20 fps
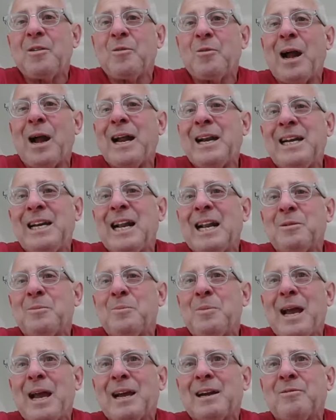riding on the
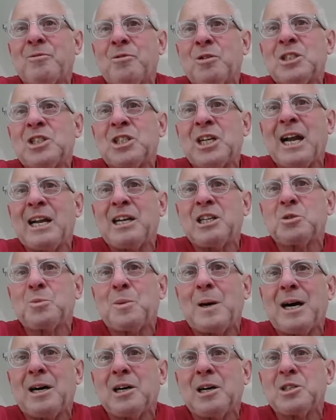back of what China's
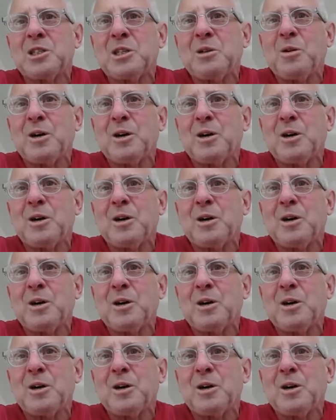policy